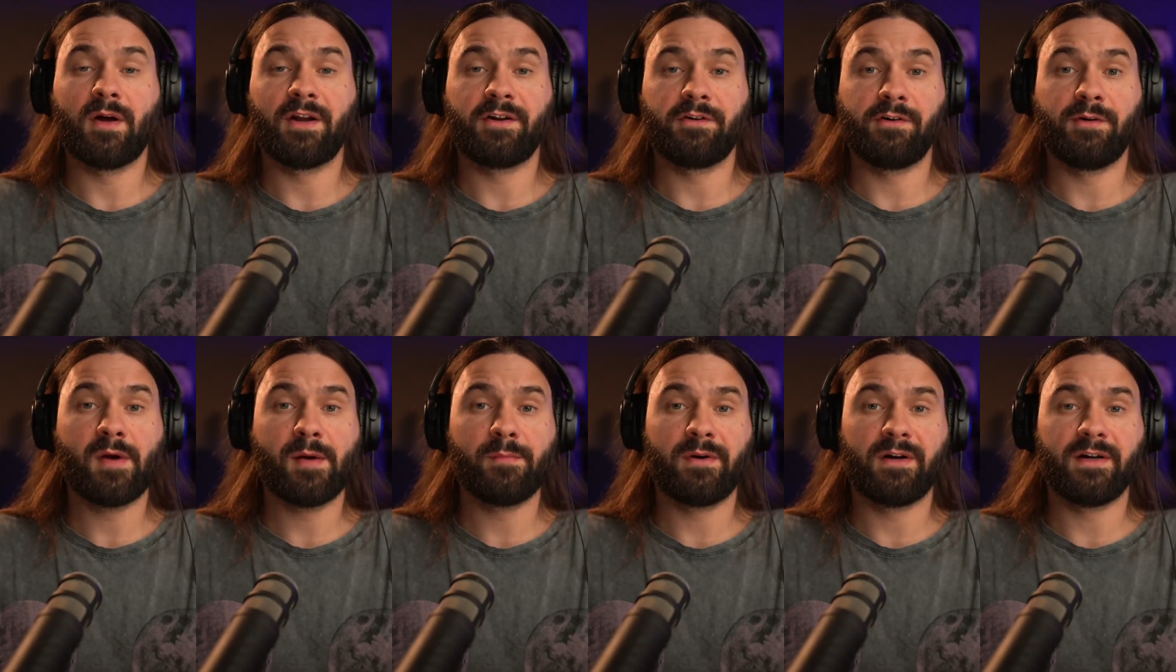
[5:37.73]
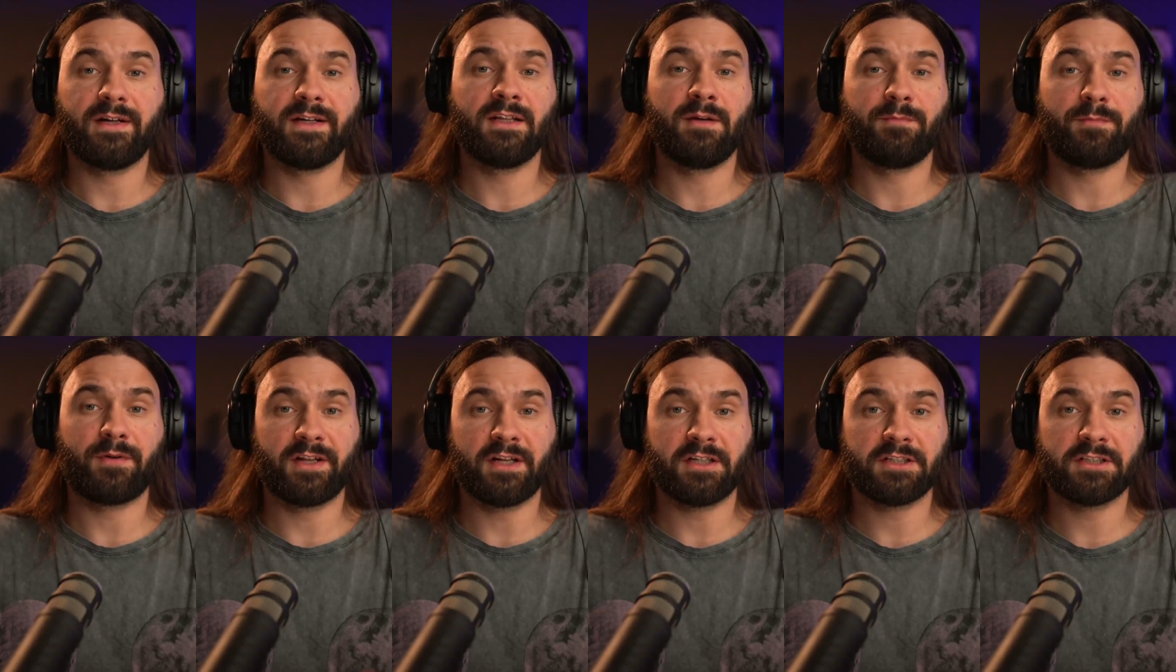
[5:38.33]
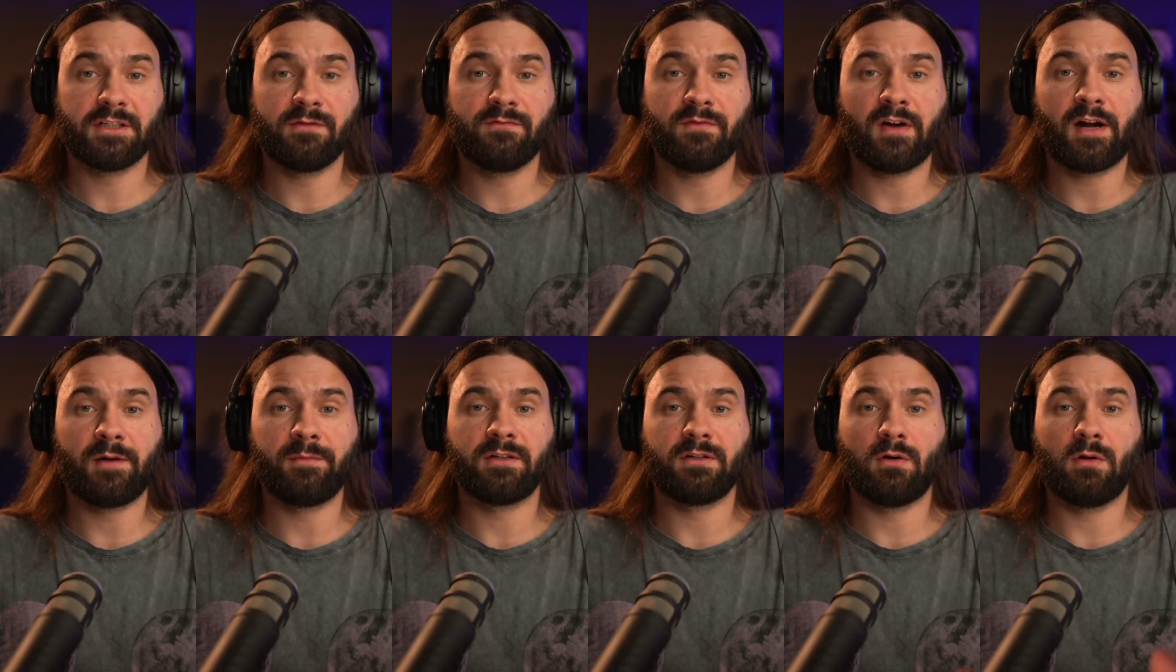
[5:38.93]
But remember, in a production
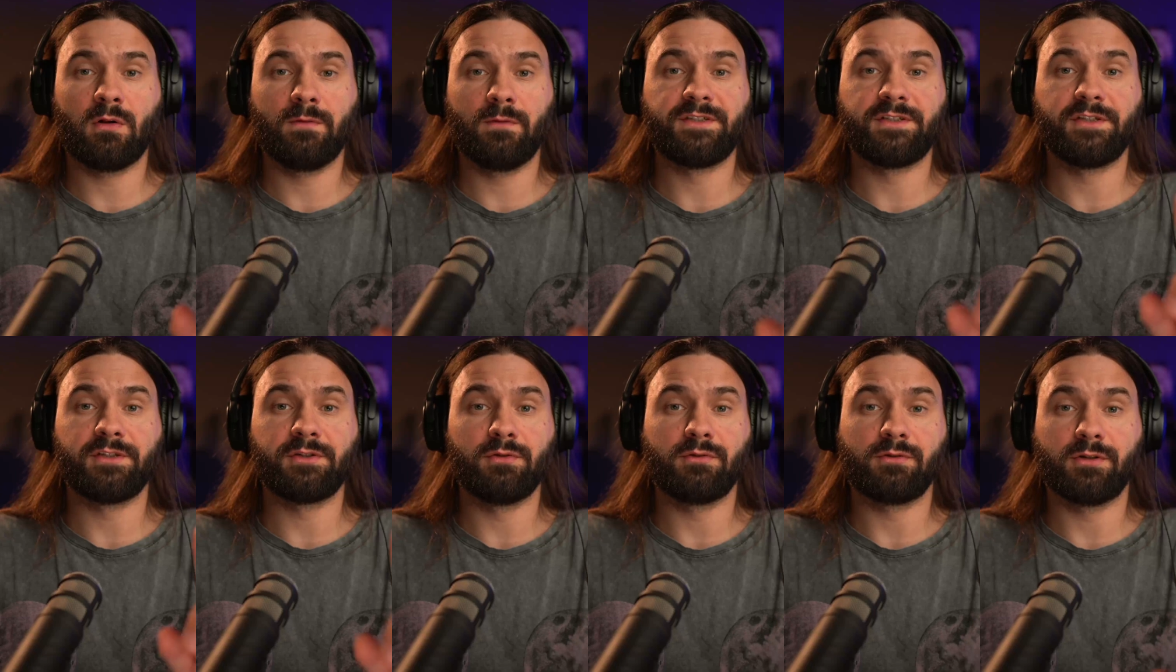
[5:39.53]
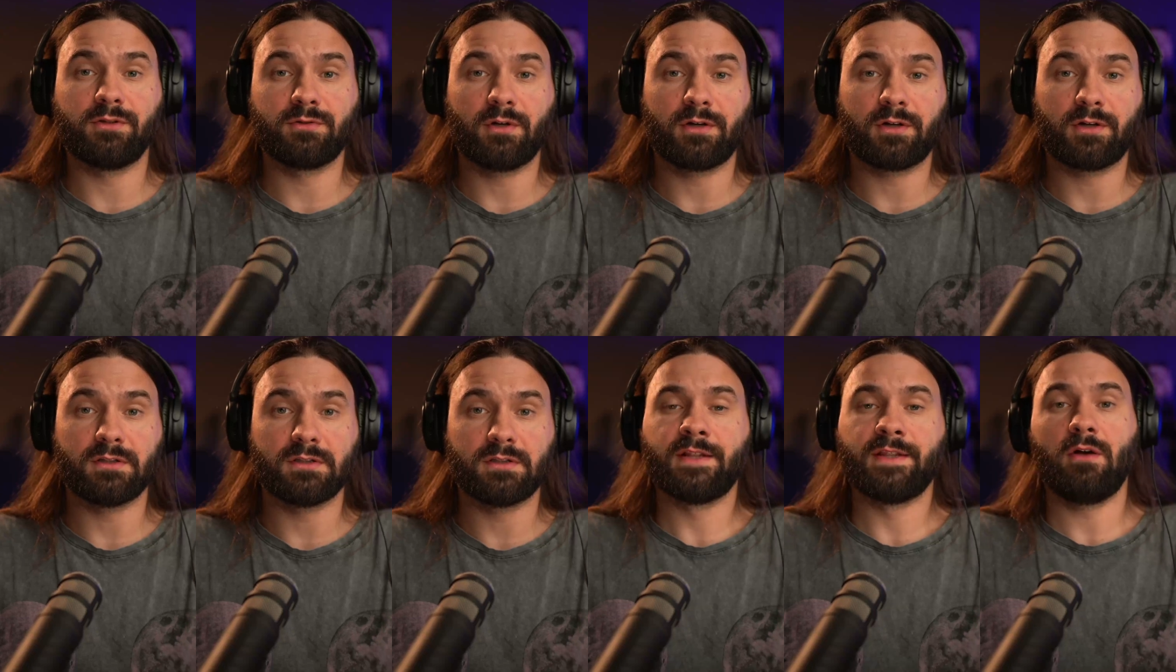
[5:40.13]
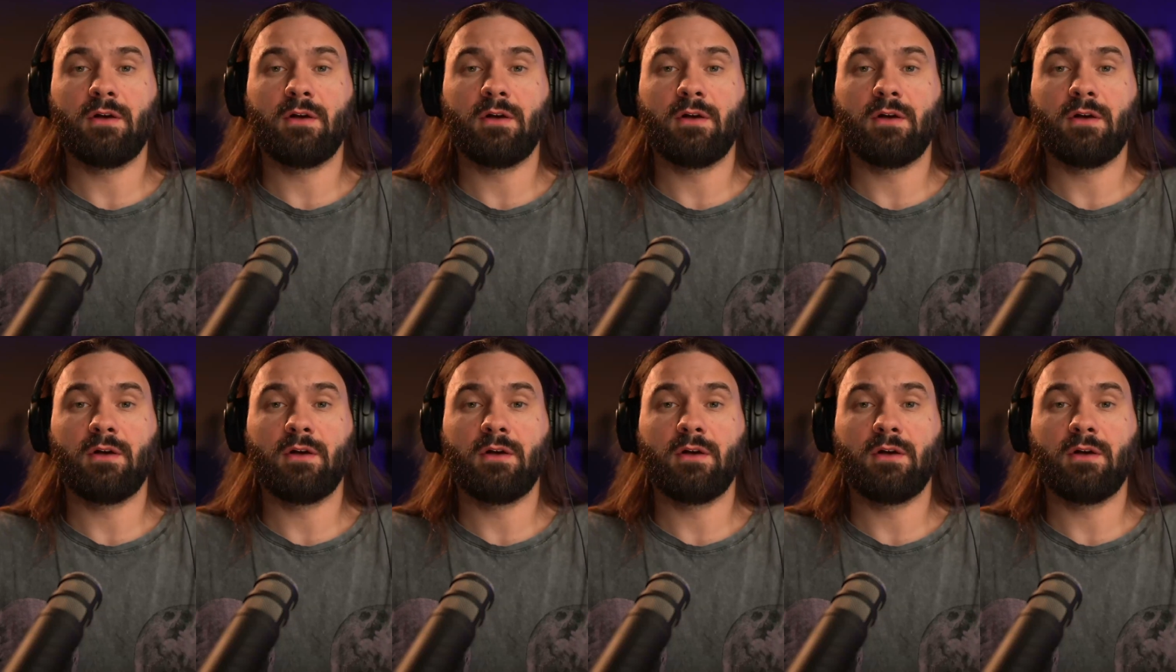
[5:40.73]
environment, always secure your tokens.